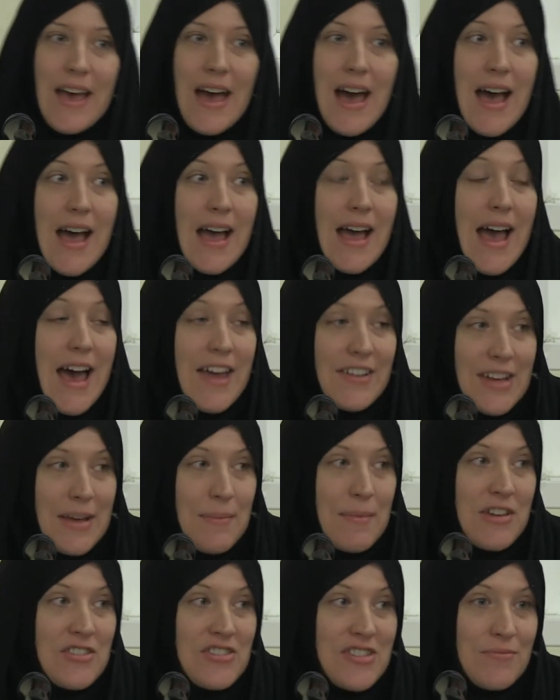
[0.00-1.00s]
As
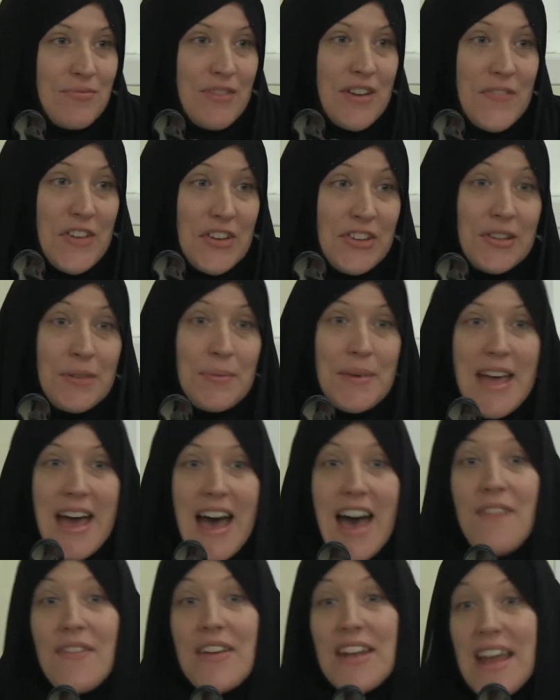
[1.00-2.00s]
I mentioned previously, we
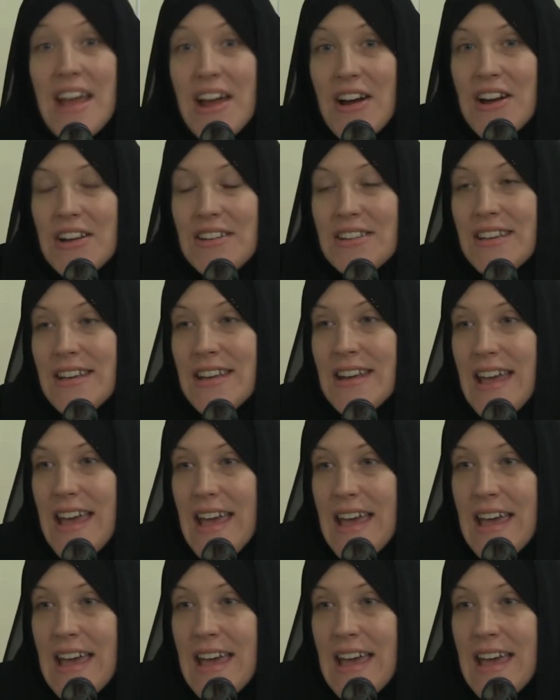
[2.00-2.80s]
have inherited